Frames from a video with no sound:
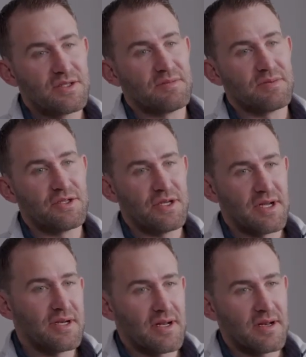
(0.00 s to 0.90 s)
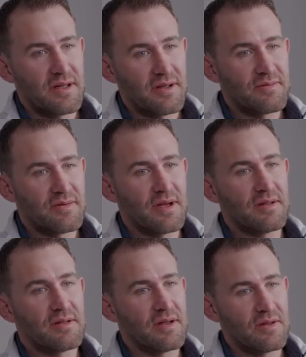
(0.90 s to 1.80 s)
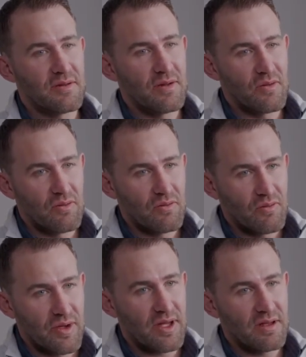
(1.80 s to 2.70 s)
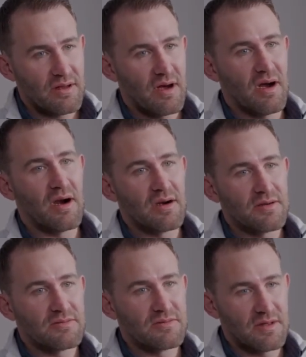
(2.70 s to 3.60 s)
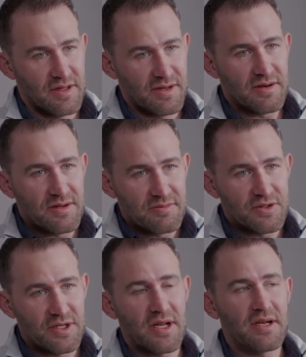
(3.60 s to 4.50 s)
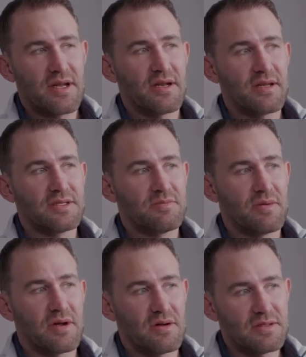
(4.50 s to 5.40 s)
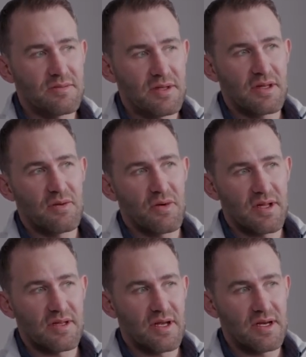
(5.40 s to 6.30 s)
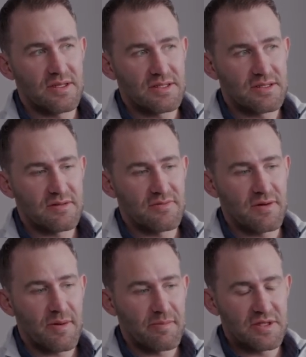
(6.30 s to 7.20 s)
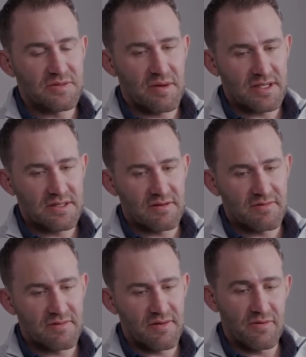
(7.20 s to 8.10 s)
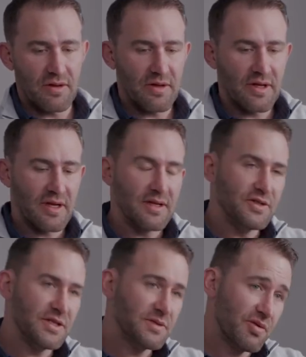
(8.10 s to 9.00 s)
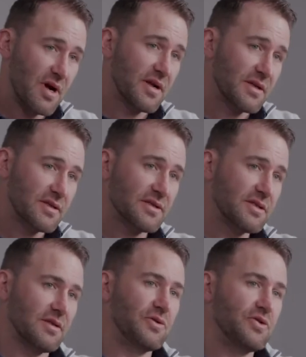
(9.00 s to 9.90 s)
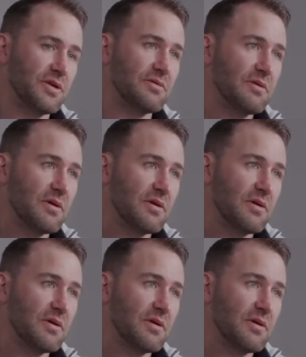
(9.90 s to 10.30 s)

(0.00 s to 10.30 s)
is a machine identity, right? And we are the leader in machine identities. But ultimately what it does from a perspective, if you're looking at just product and solution,